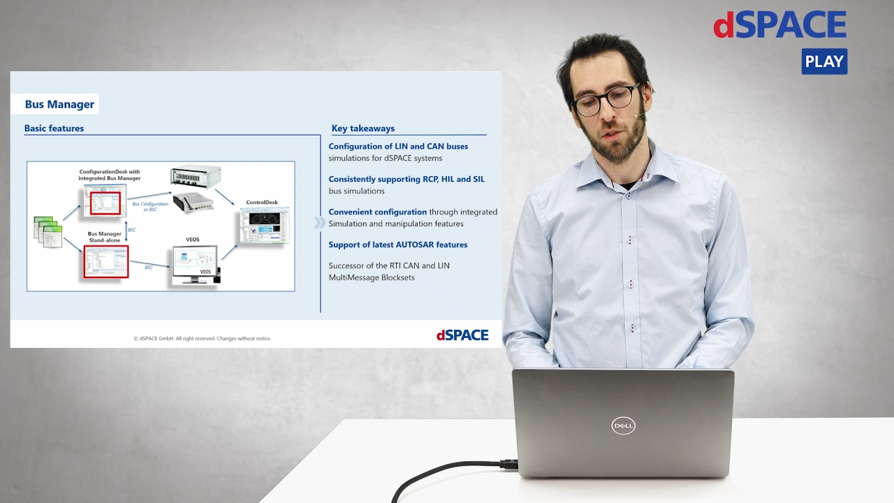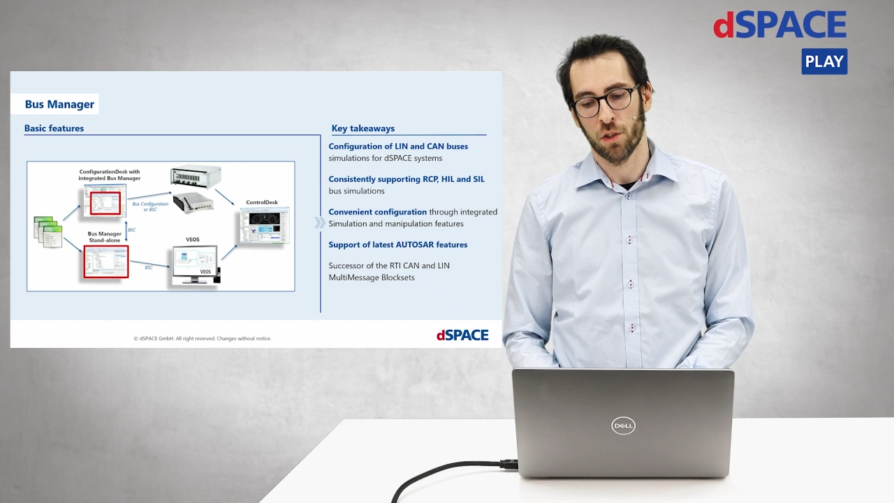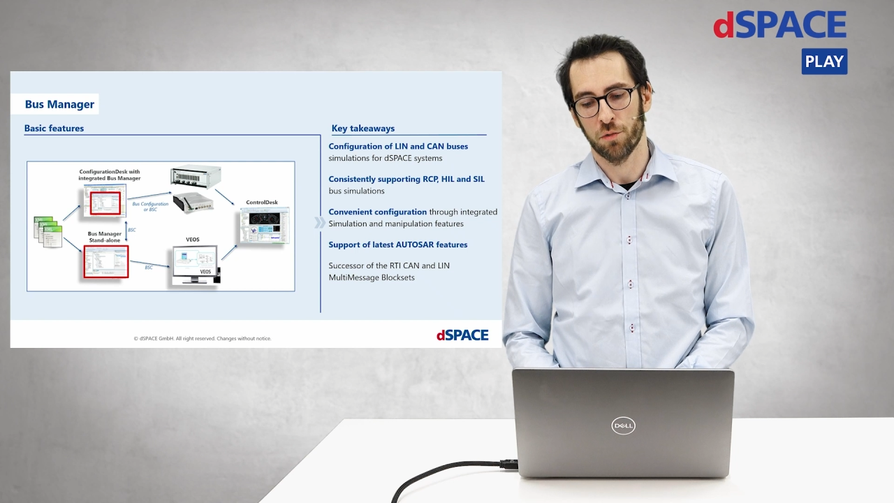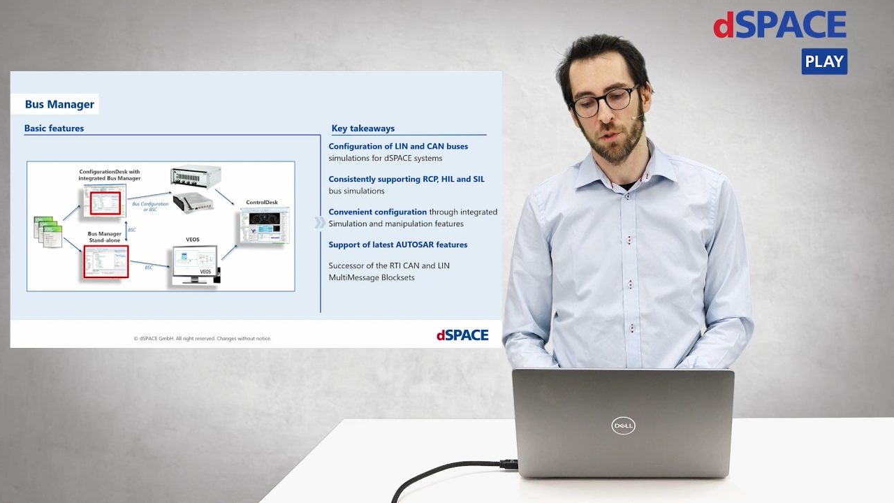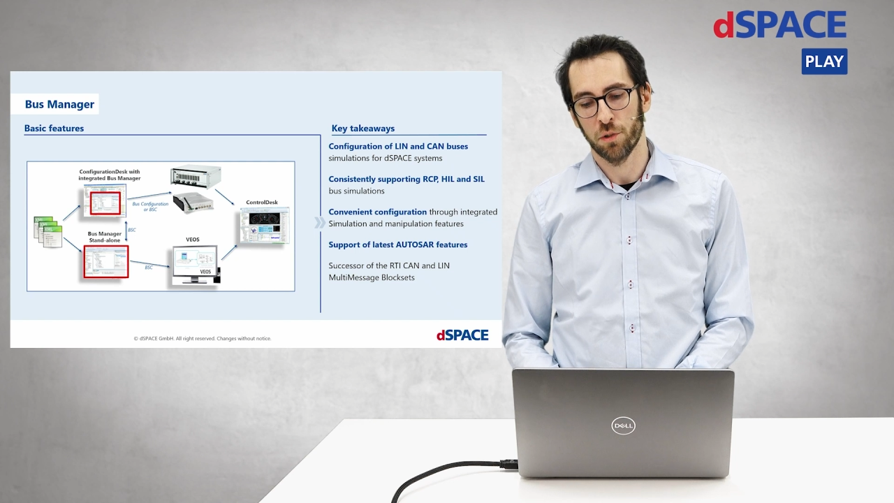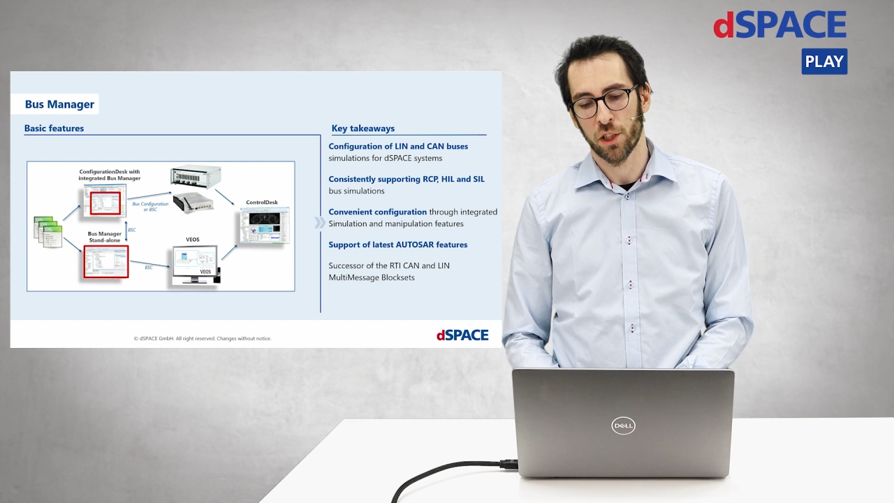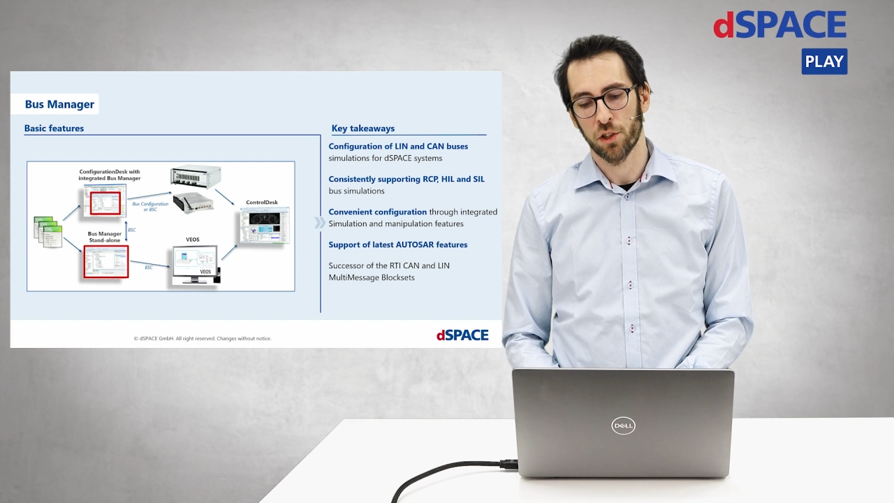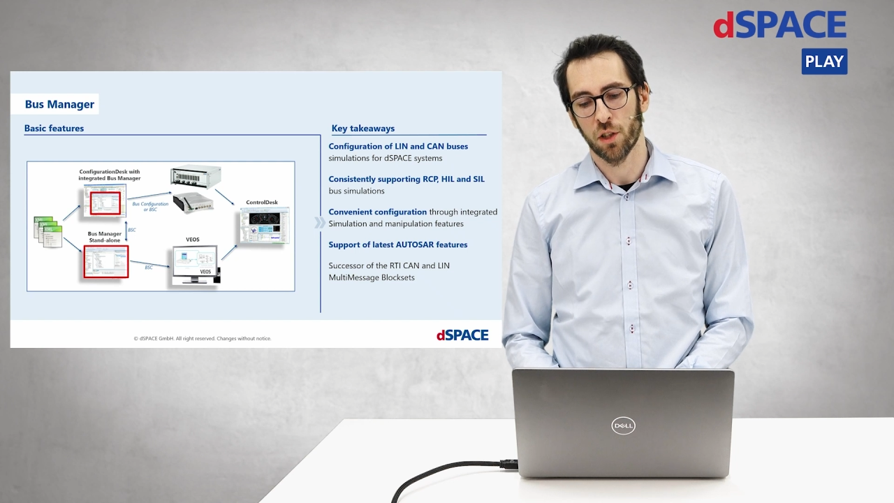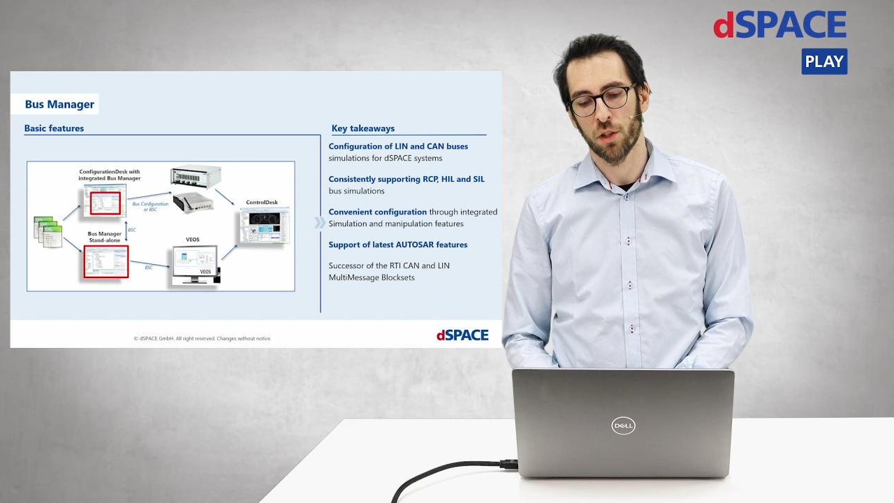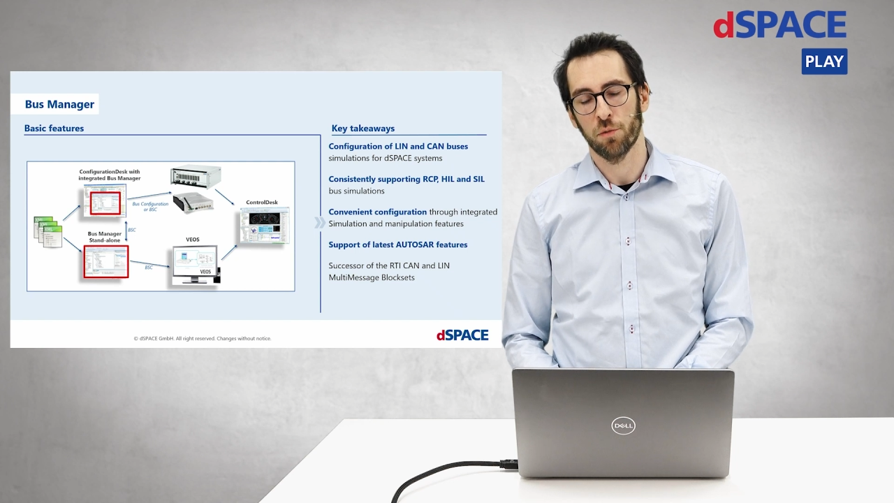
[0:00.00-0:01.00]

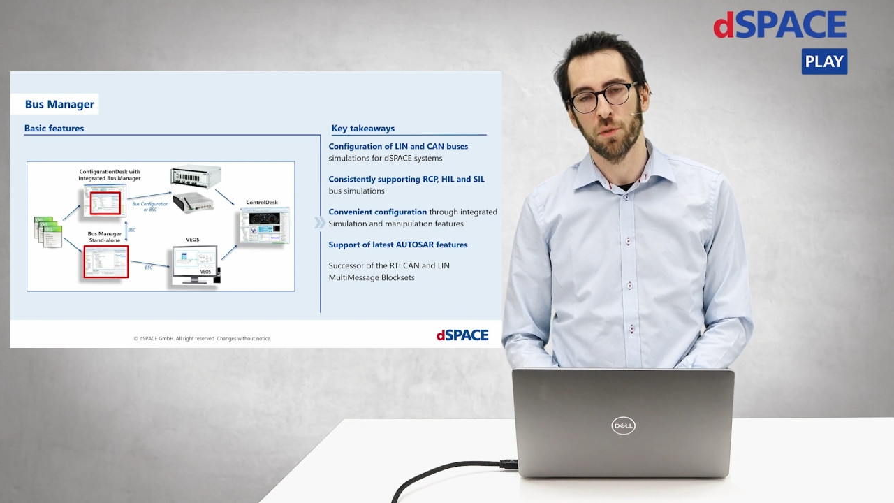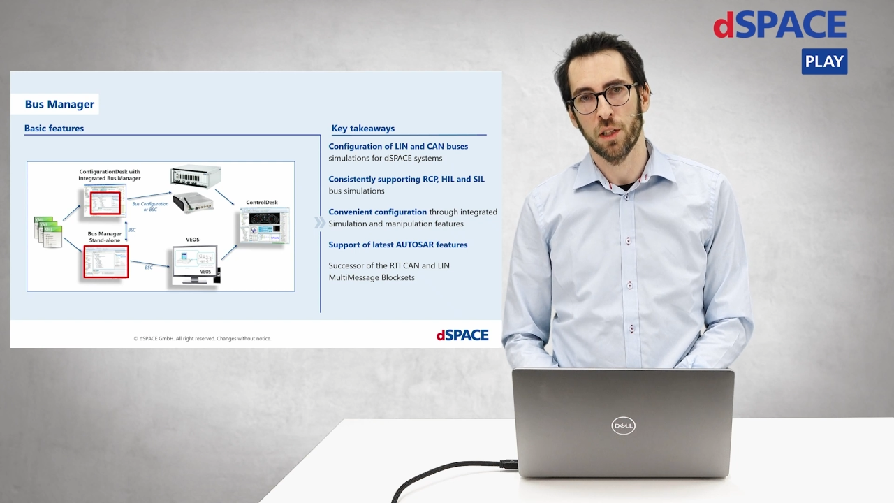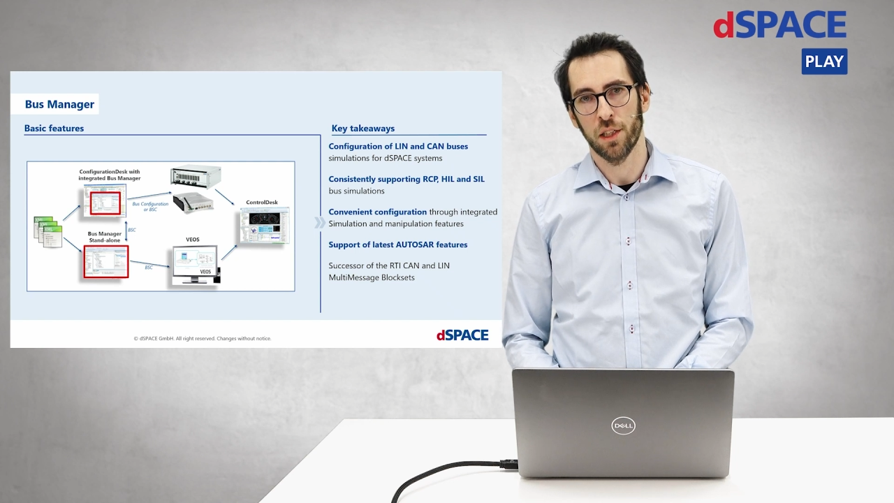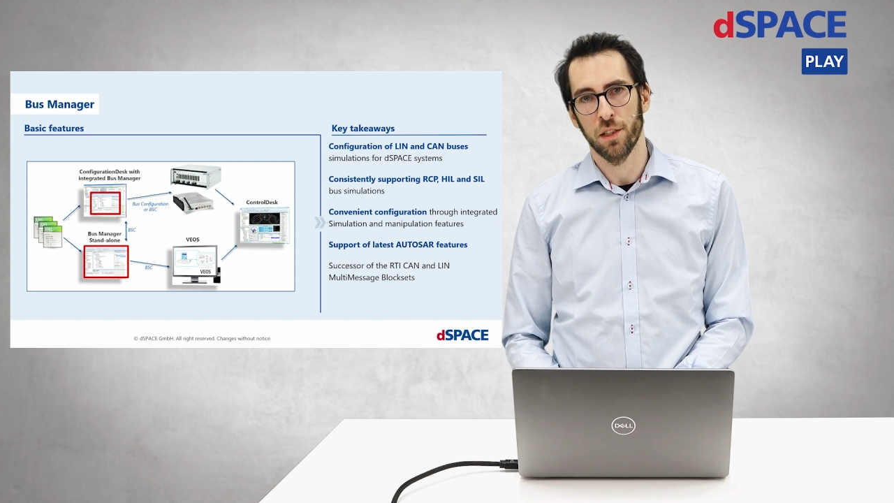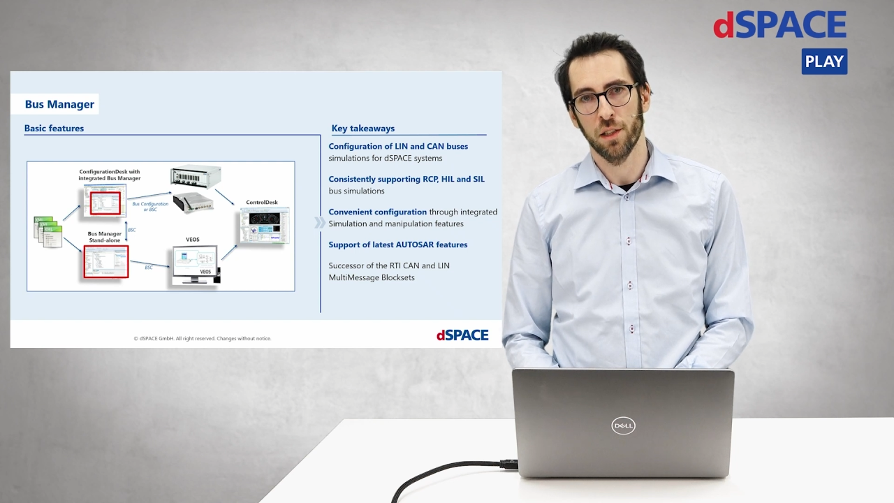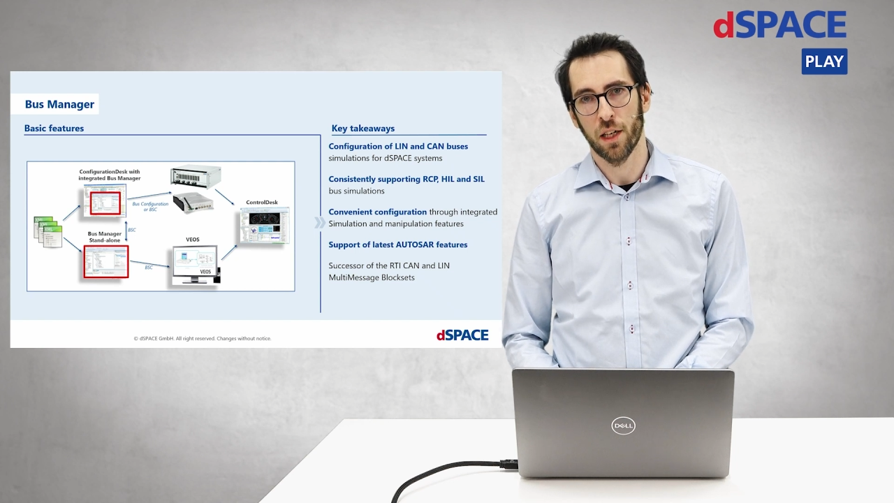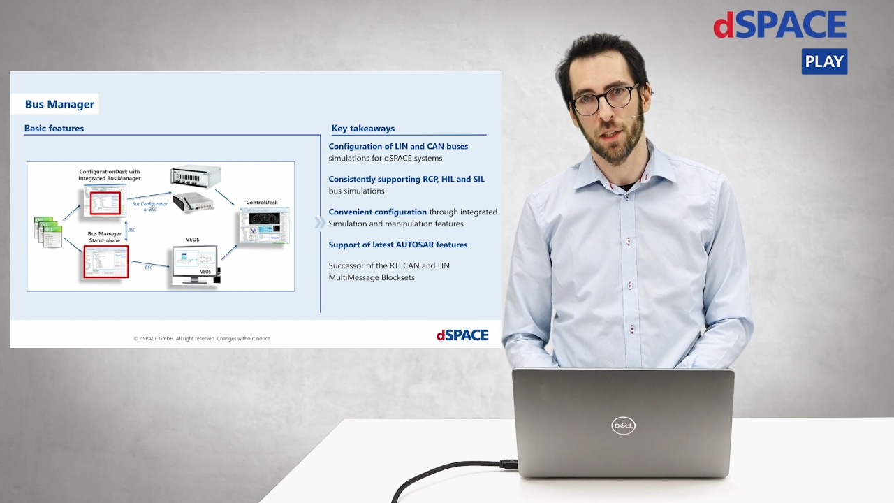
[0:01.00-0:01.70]
configuration of Lin